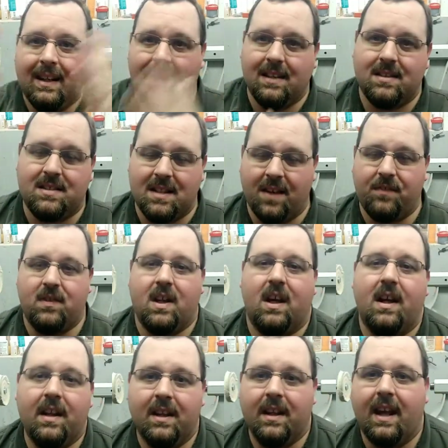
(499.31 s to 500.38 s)
getting stuff
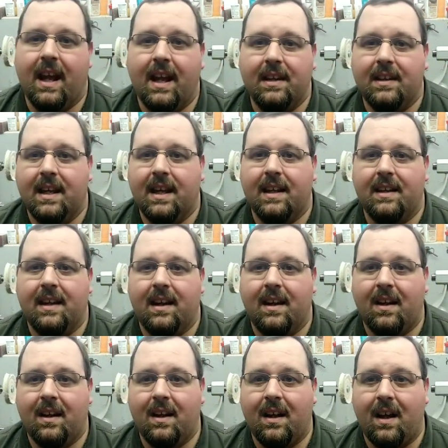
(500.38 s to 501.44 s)
done, and then
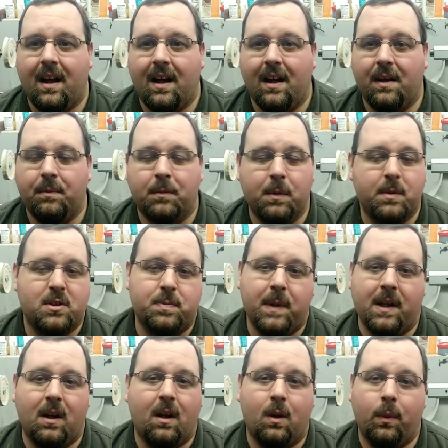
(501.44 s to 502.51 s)
uh, I'm going to
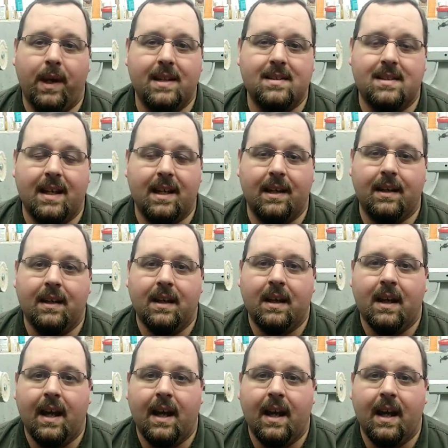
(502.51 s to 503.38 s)
spend all Wednesday